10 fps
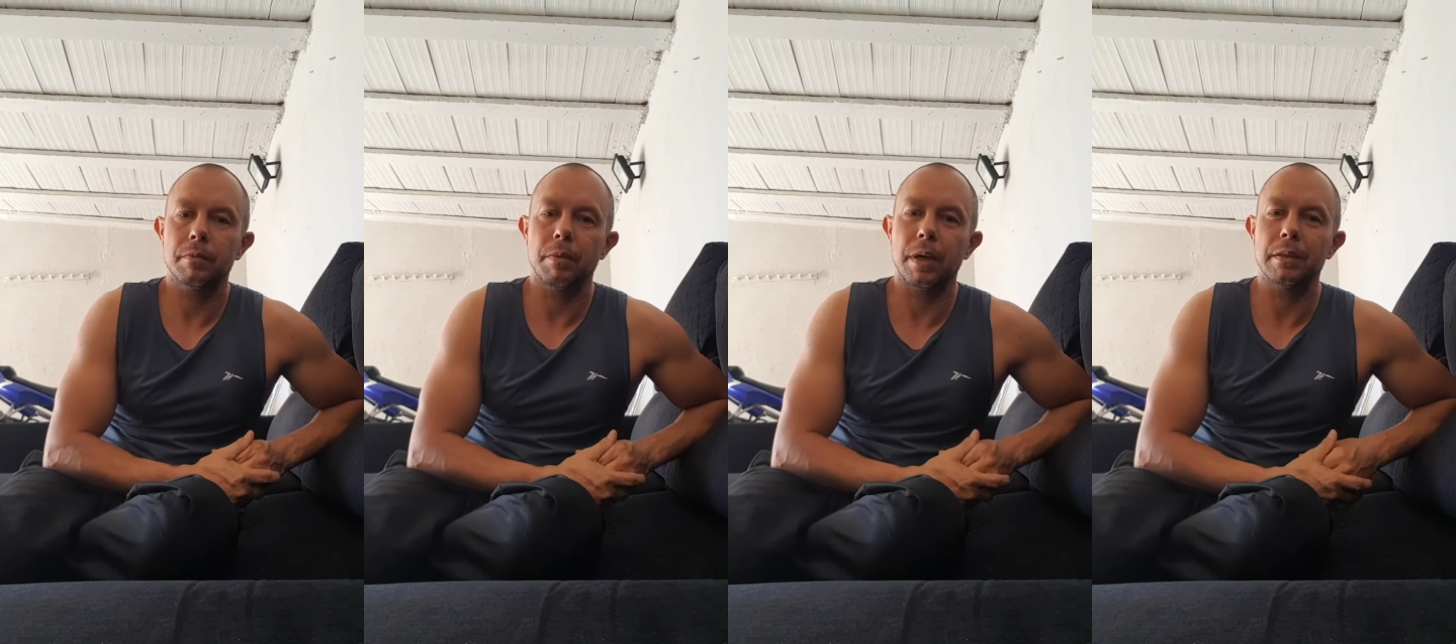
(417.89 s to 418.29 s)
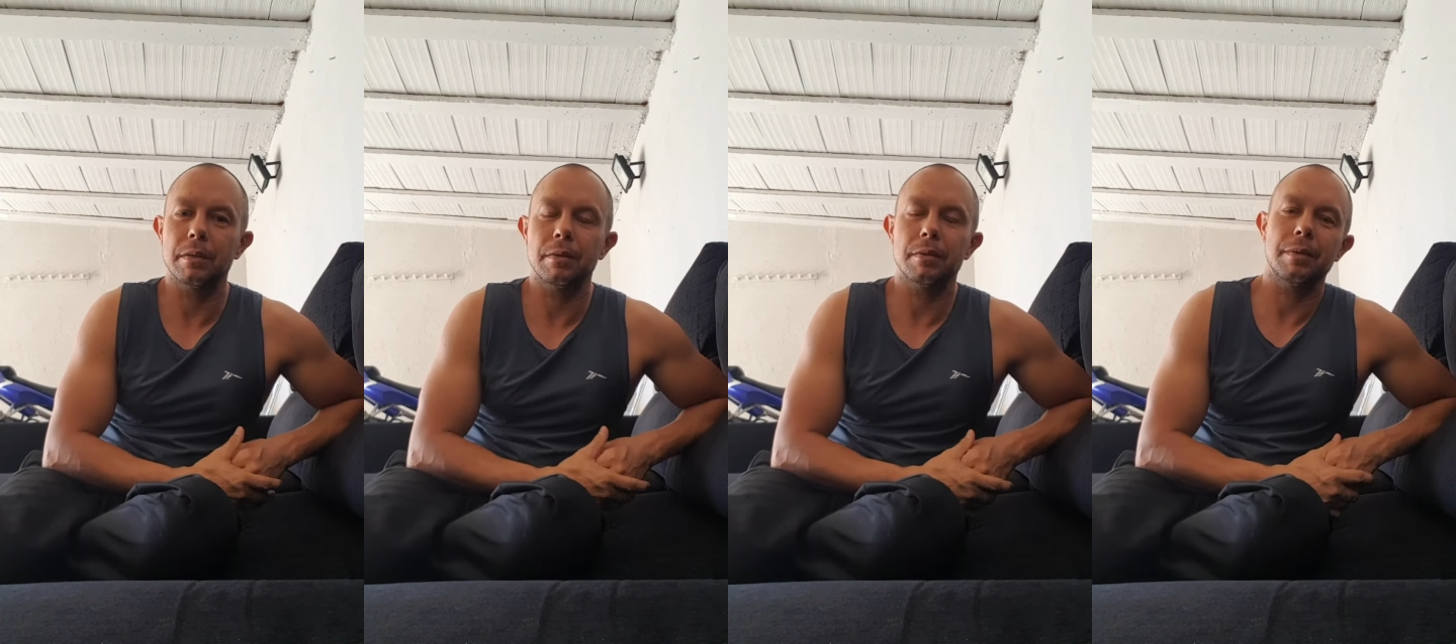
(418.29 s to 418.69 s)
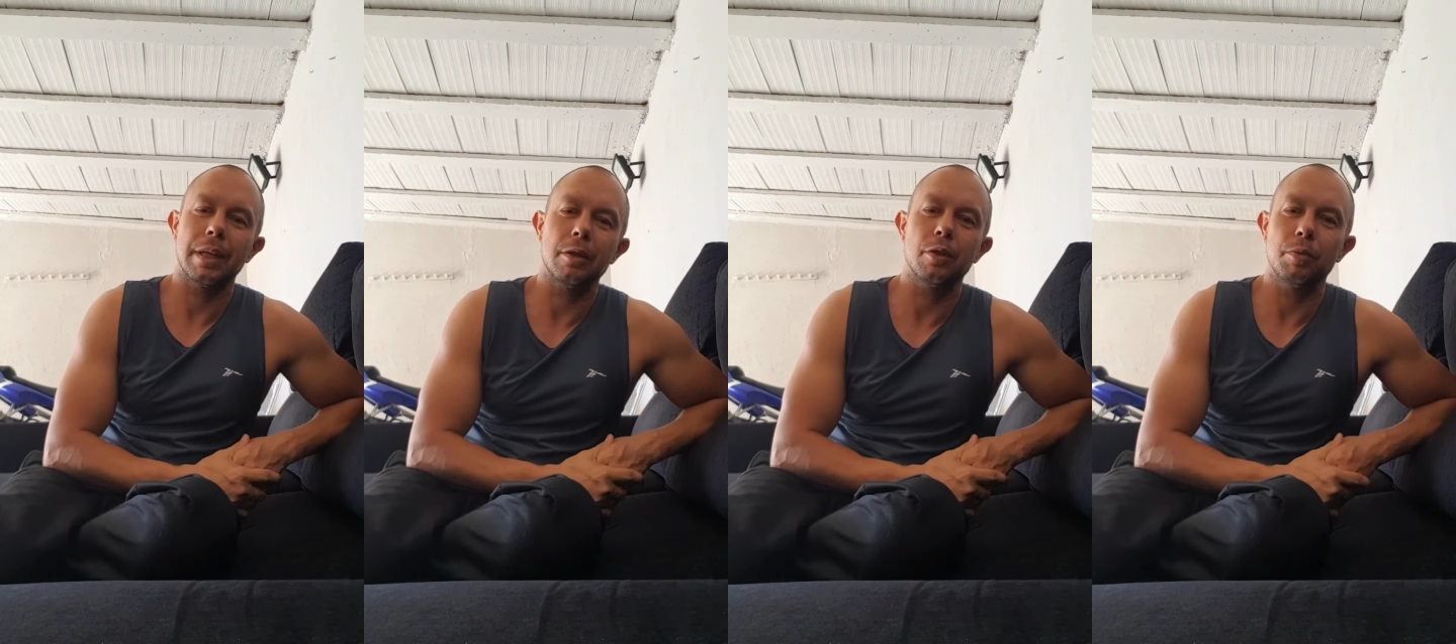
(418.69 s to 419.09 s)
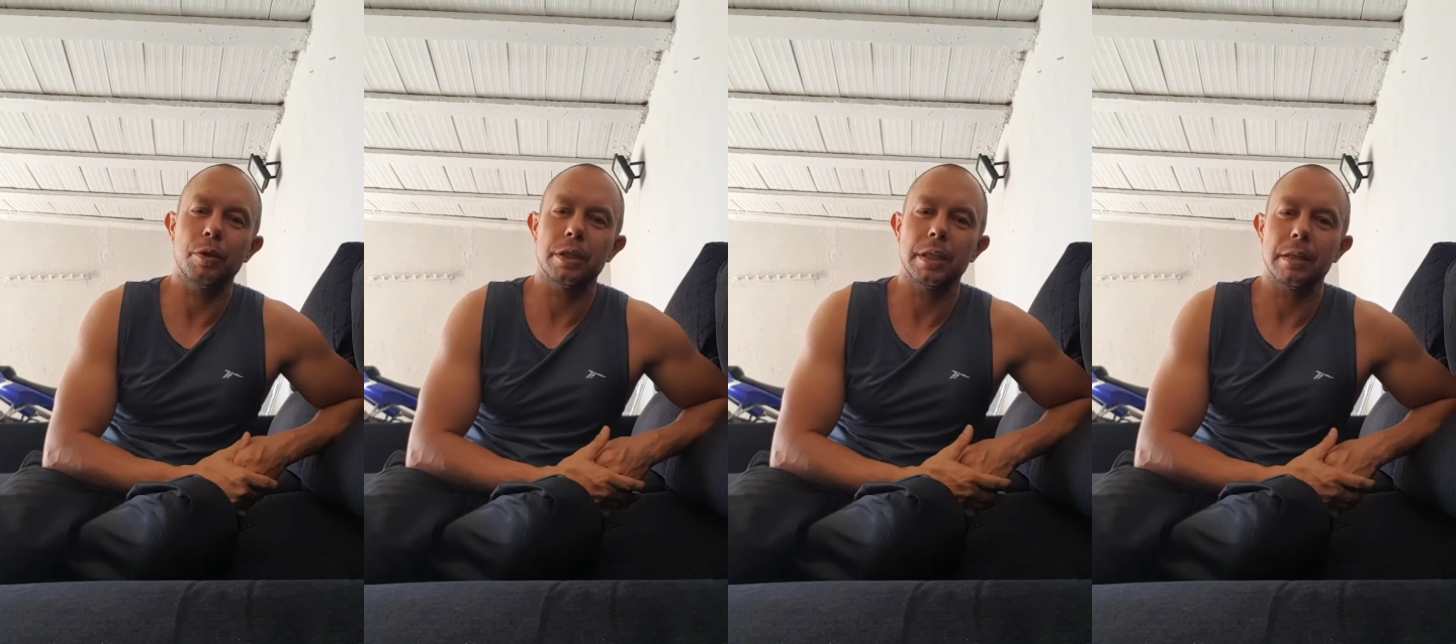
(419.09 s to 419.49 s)
But then you're
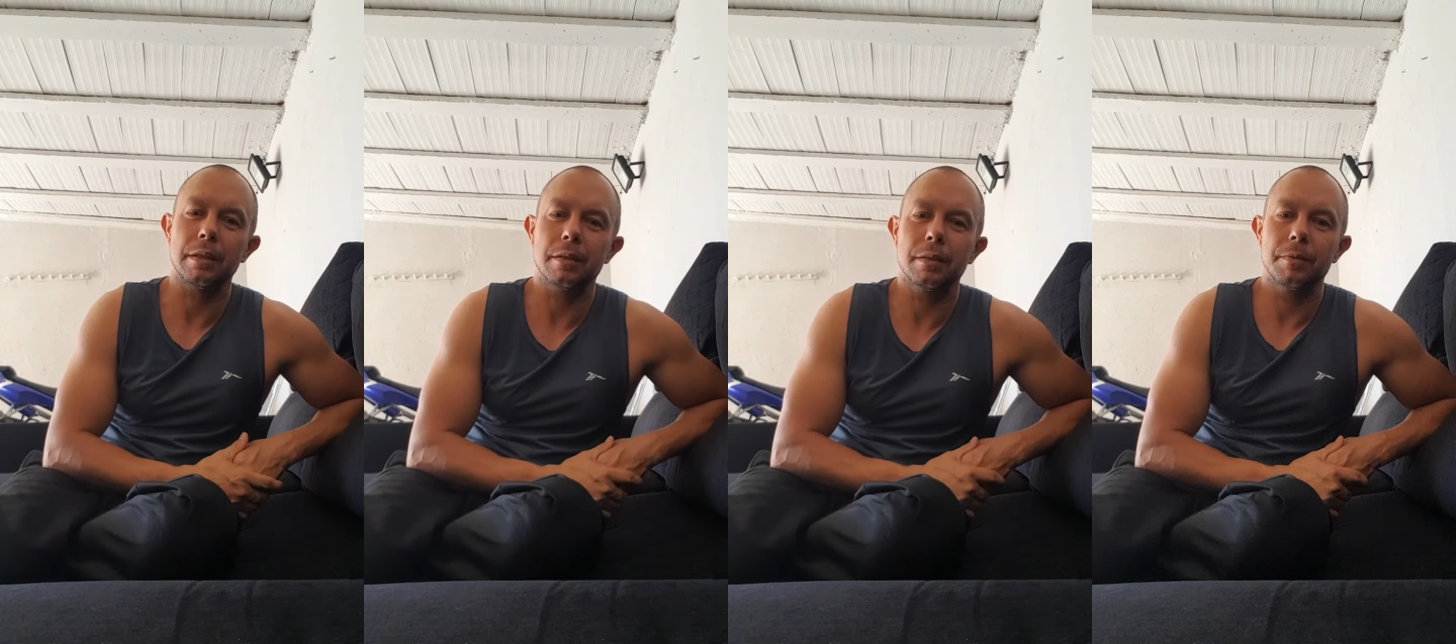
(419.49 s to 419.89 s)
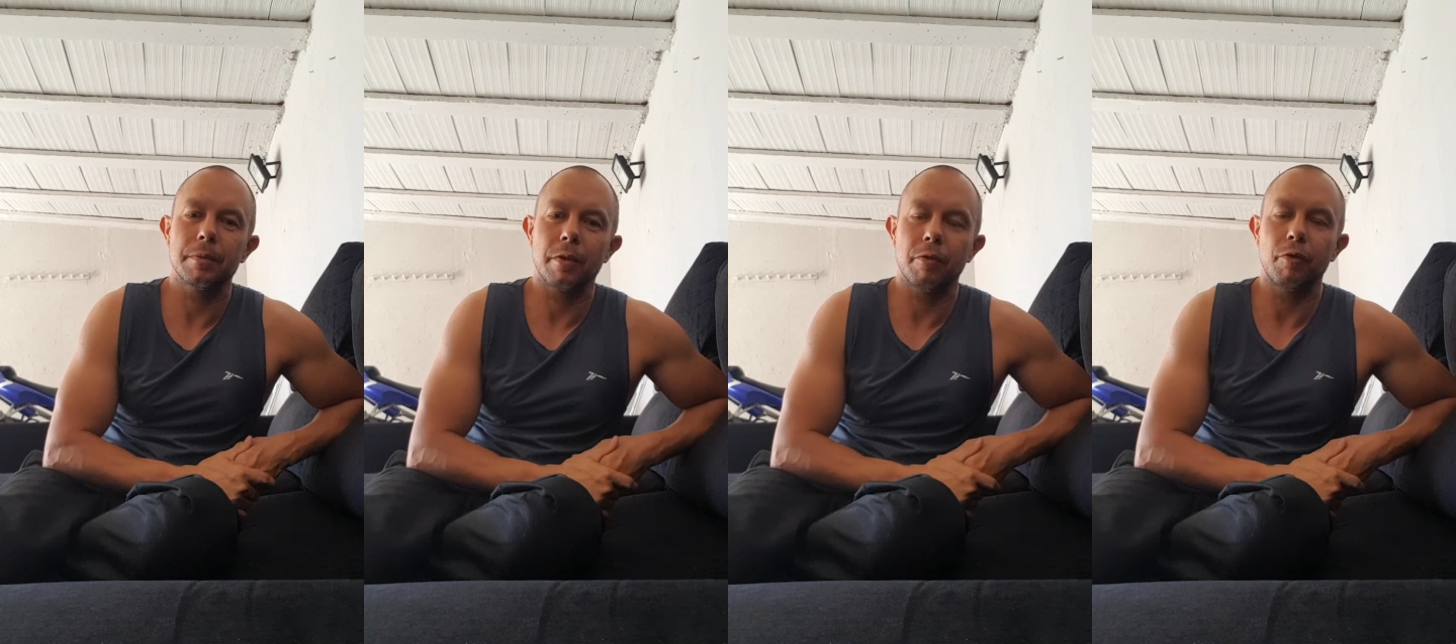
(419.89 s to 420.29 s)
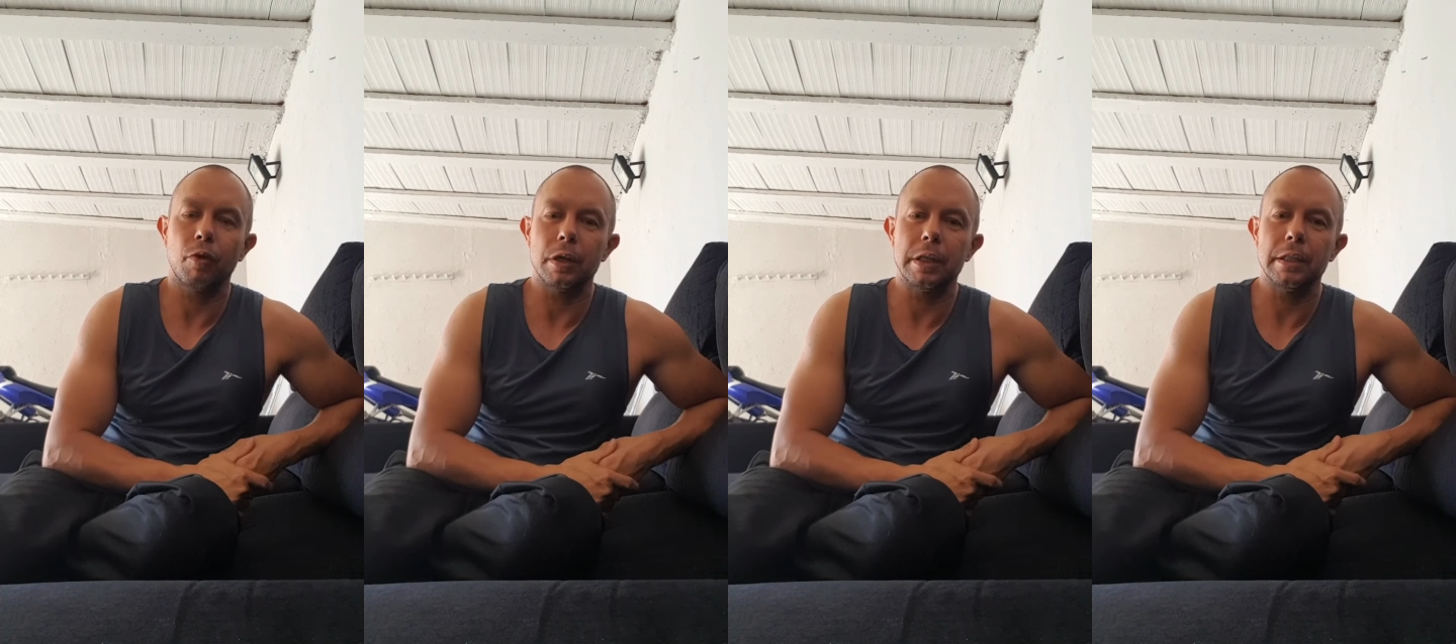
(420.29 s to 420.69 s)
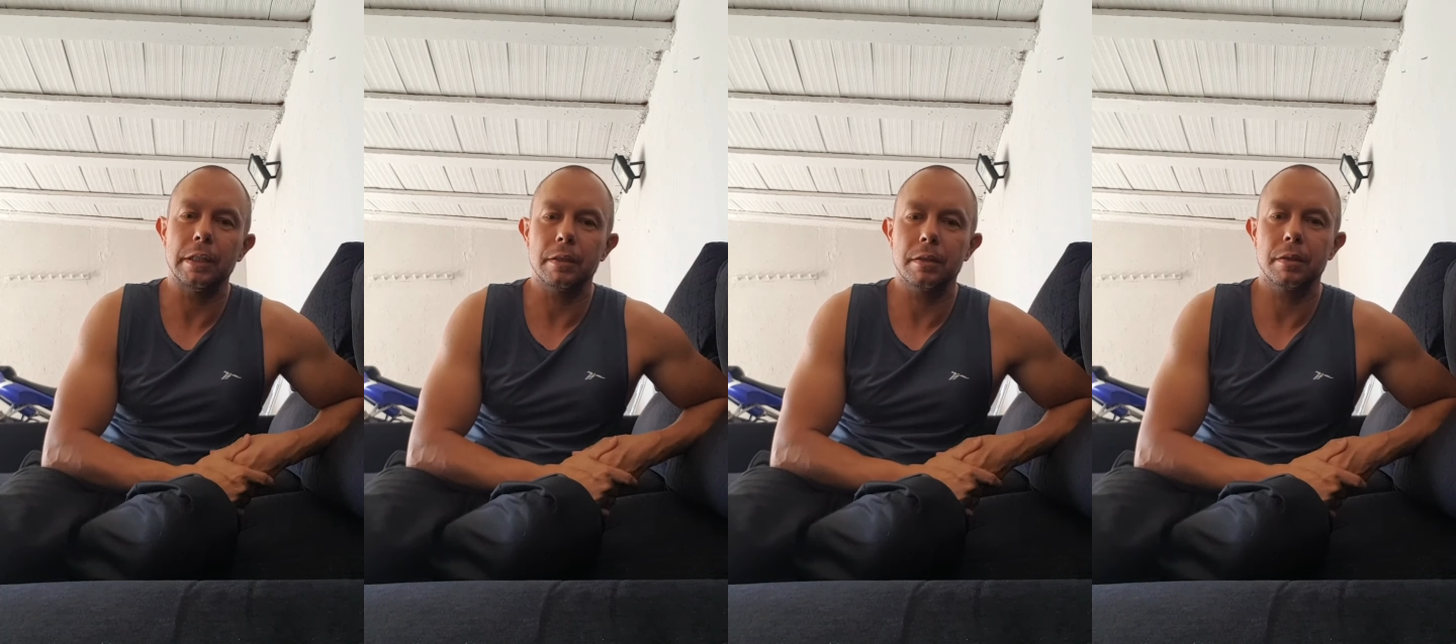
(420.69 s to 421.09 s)
pushing
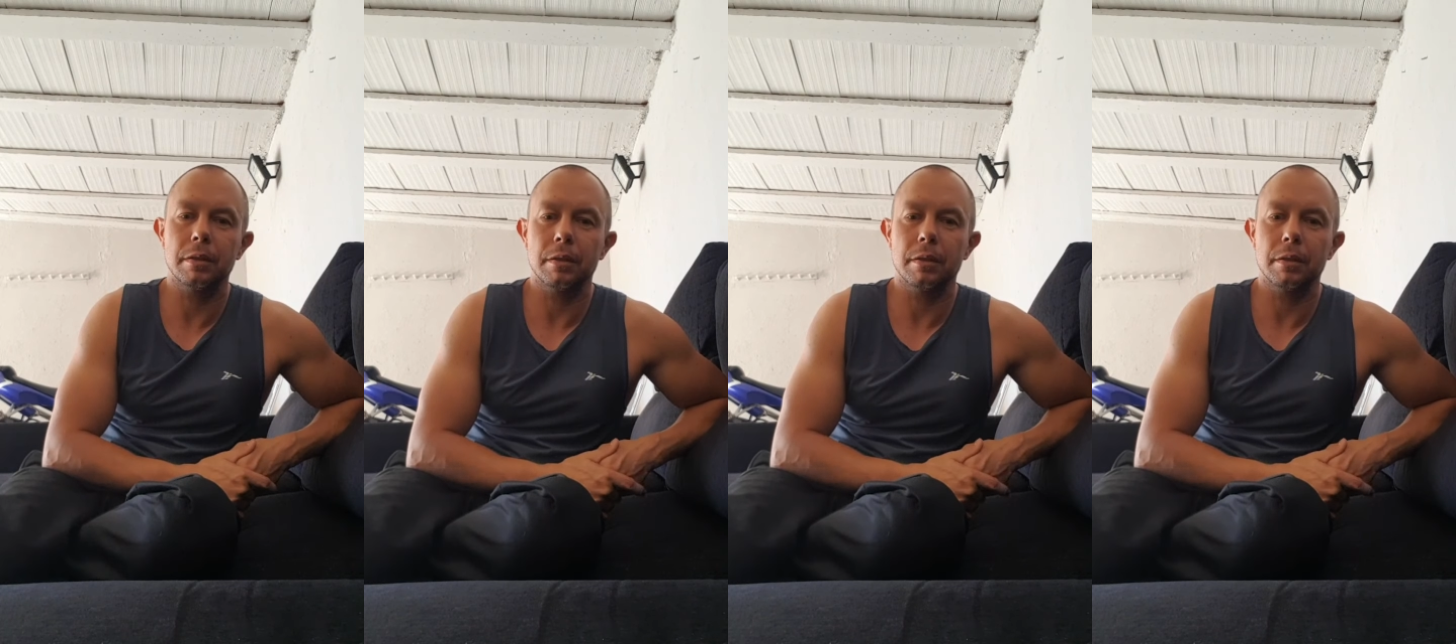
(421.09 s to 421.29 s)
4-digit